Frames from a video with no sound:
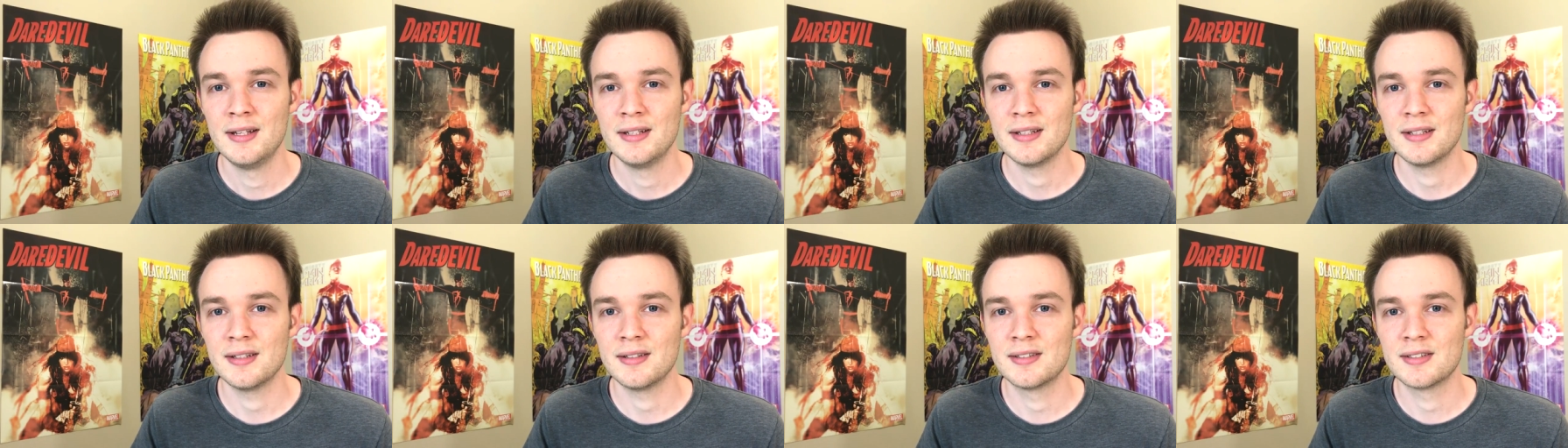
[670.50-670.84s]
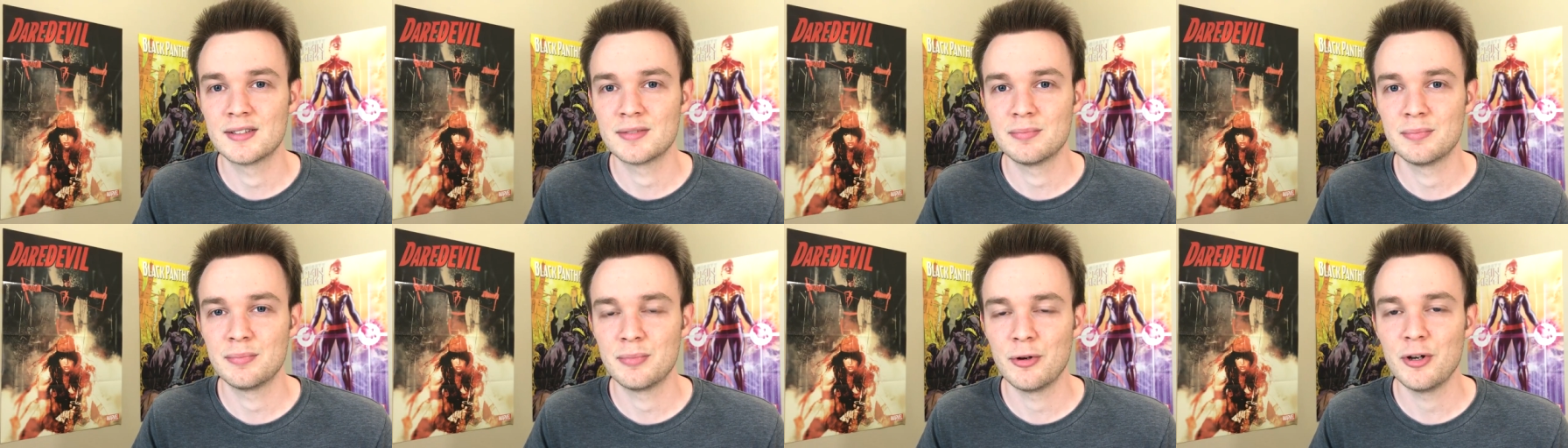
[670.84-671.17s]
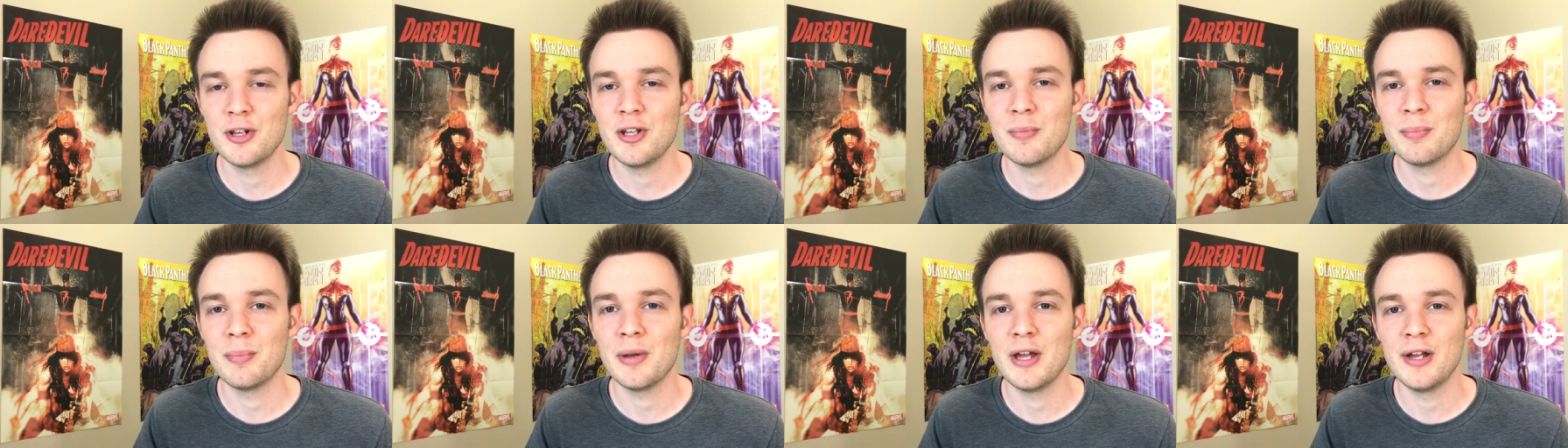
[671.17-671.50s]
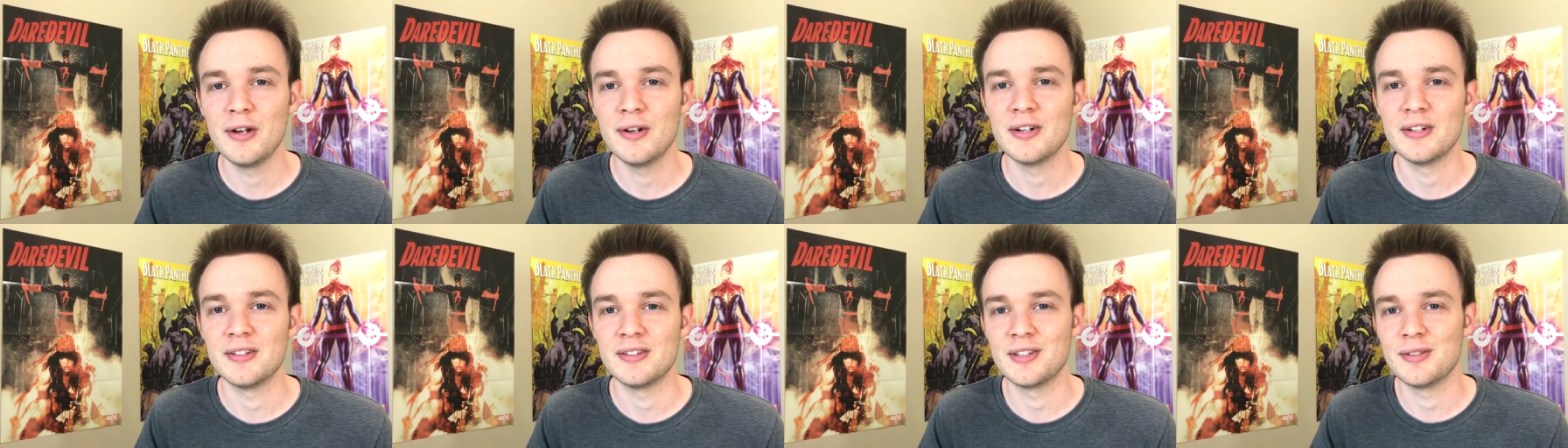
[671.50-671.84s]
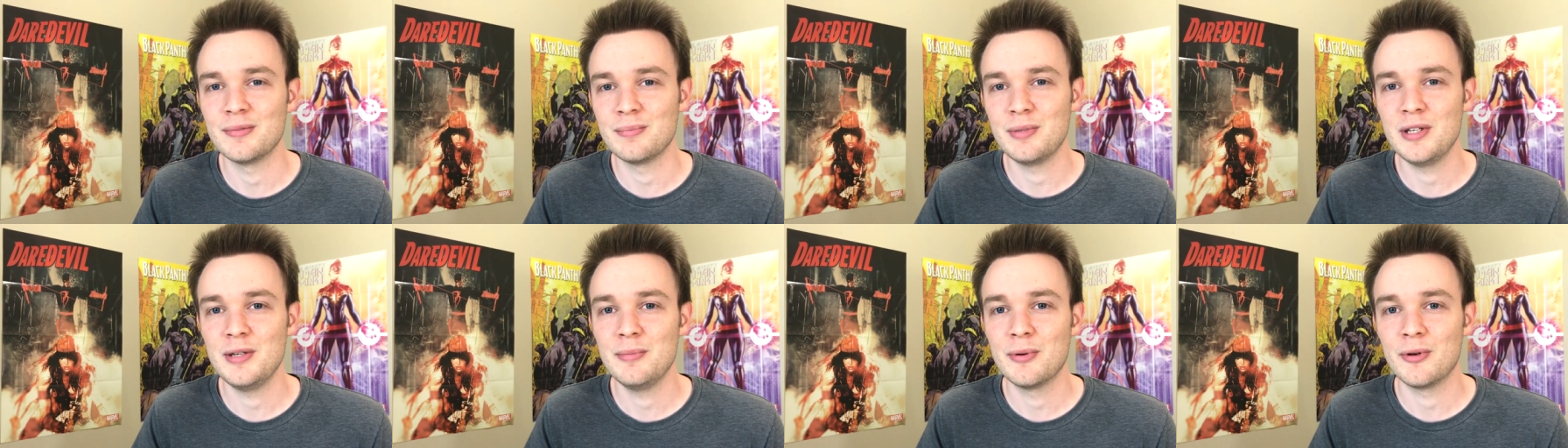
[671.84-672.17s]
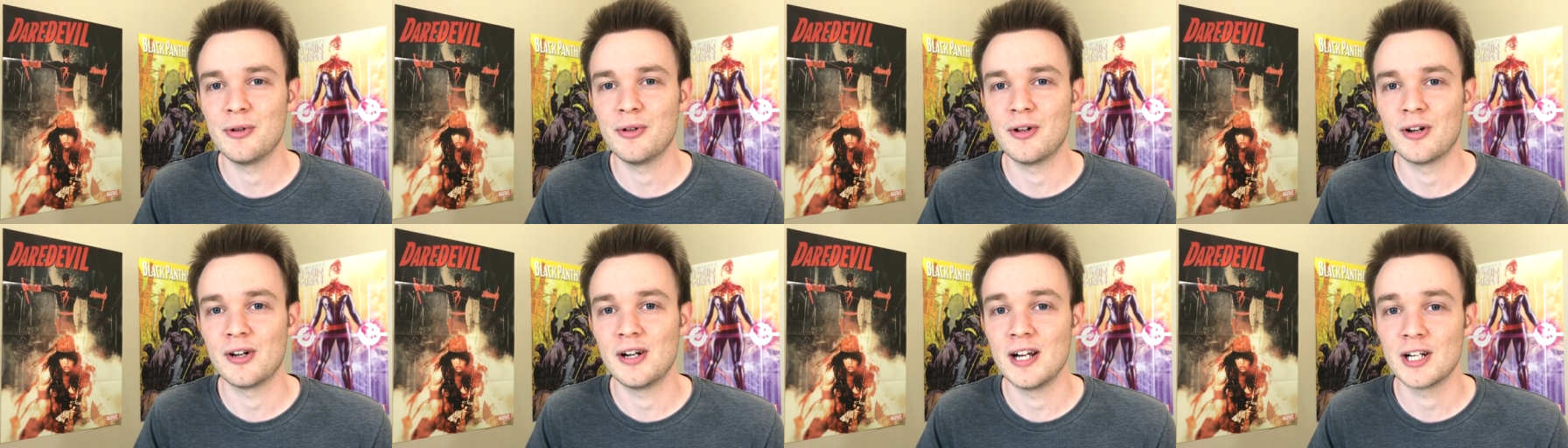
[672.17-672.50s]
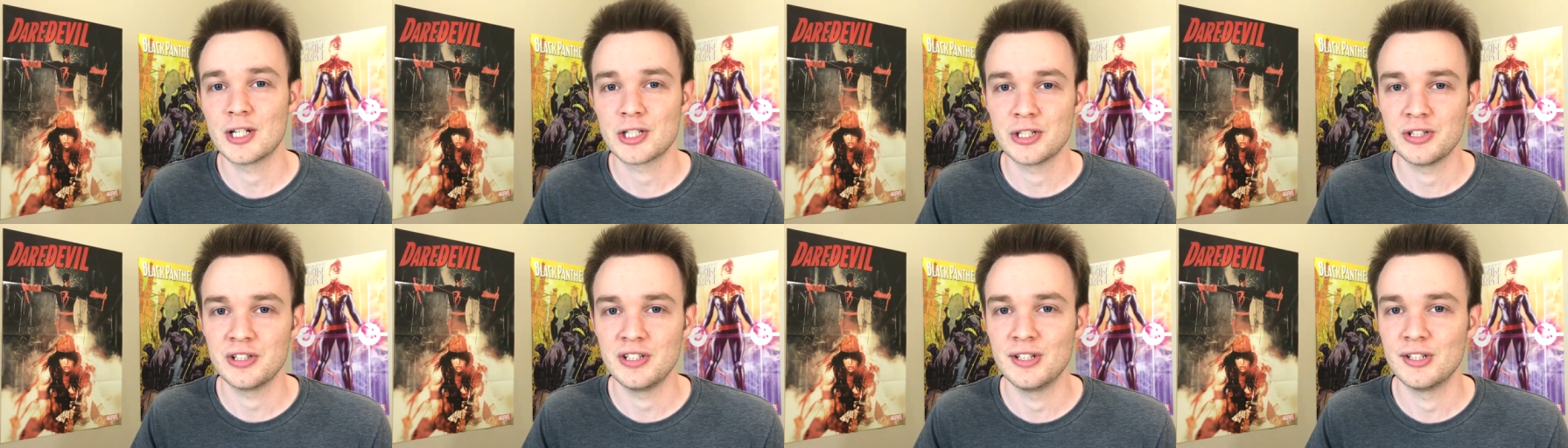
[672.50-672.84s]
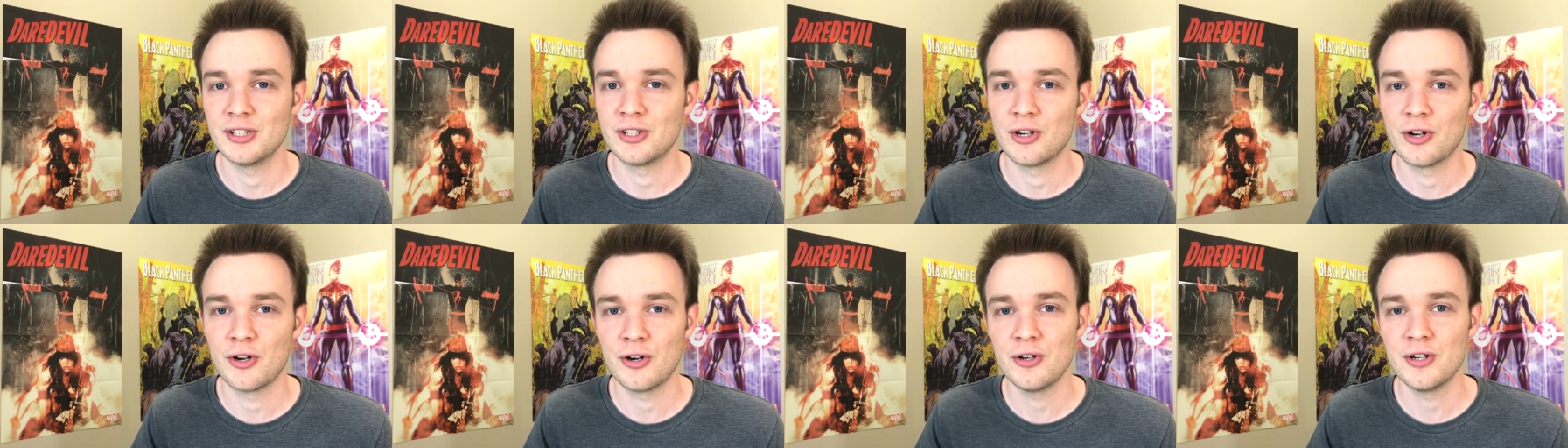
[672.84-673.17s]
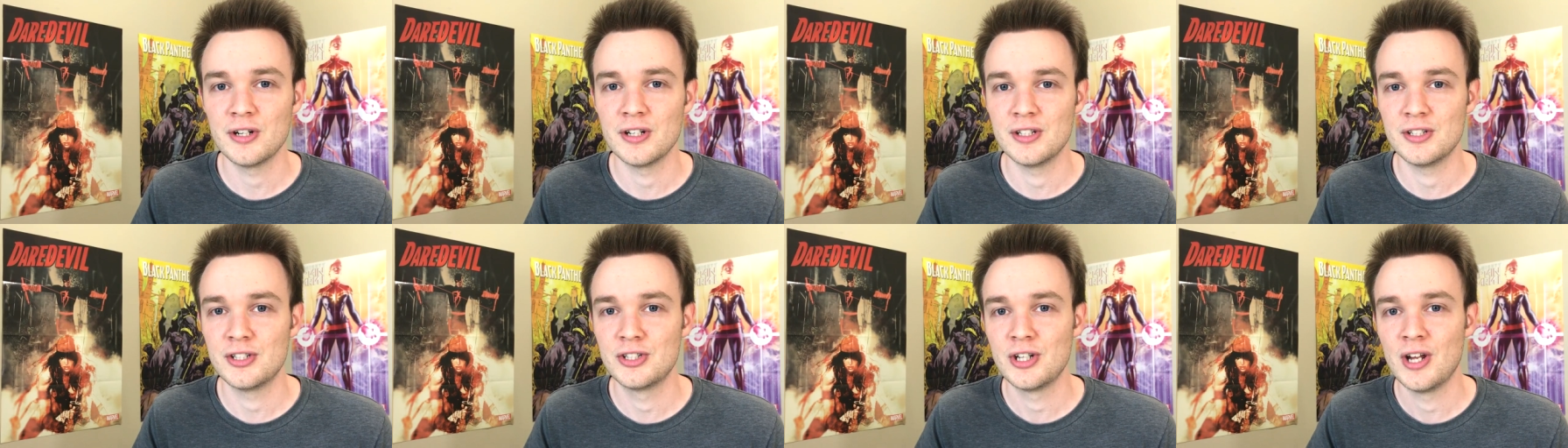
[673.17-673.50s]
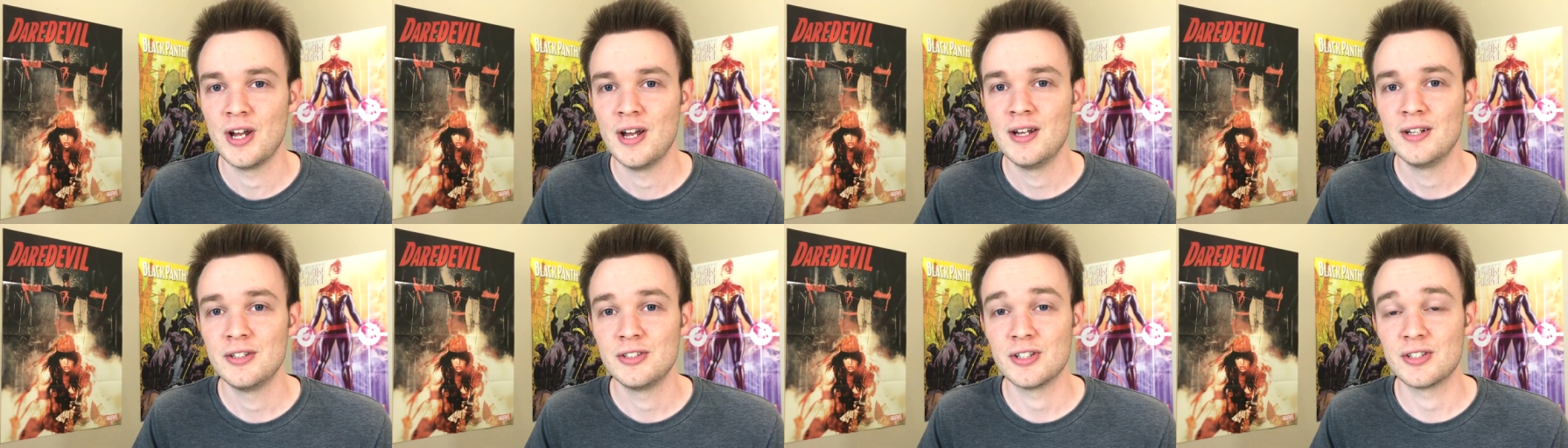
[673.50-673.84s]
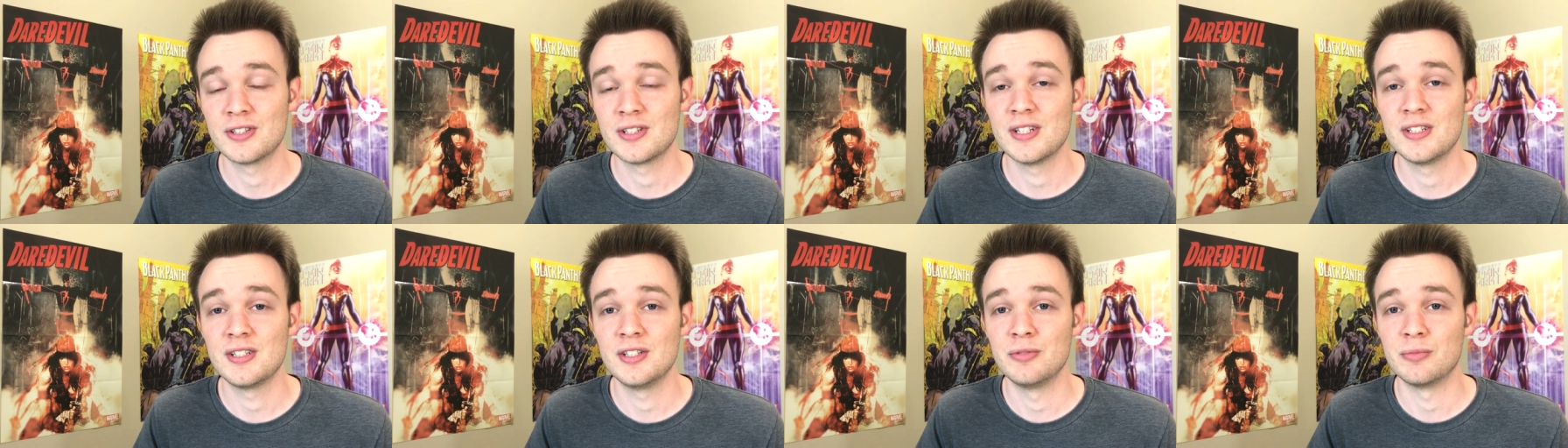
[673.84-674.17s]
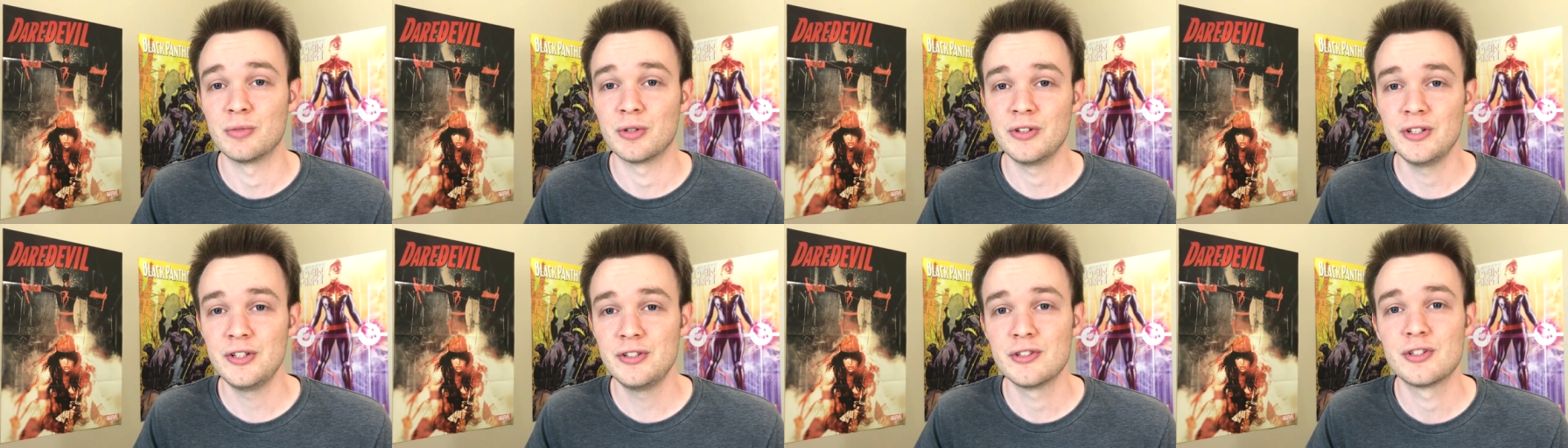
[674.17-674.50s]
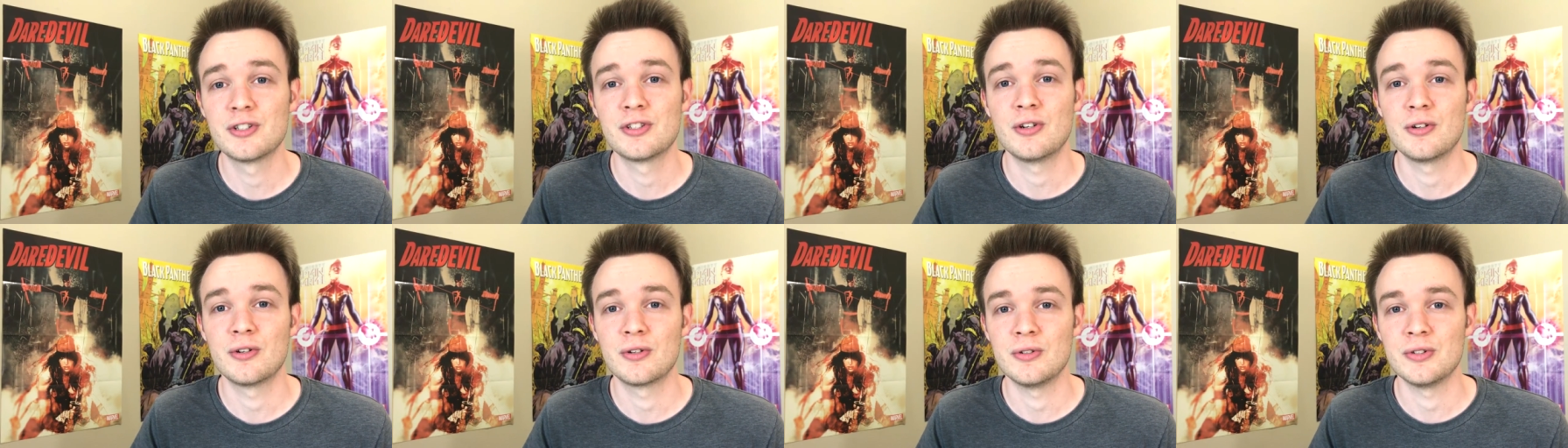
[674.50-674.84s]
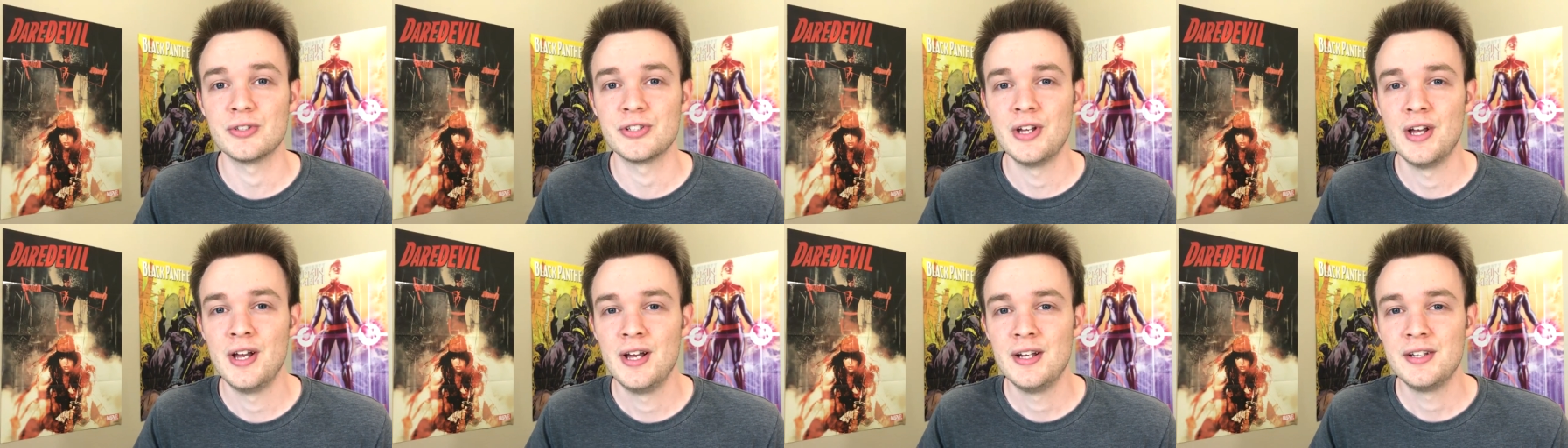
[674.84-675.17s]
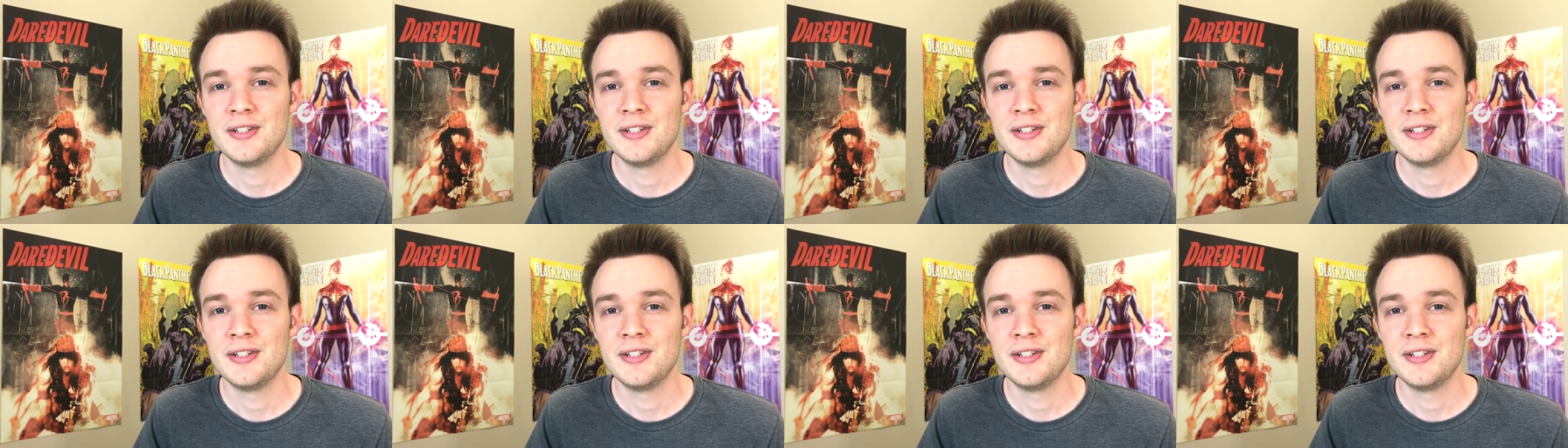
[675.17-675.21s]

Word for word: it's pretty apparent that people are actually encouraged, just as in religious circles,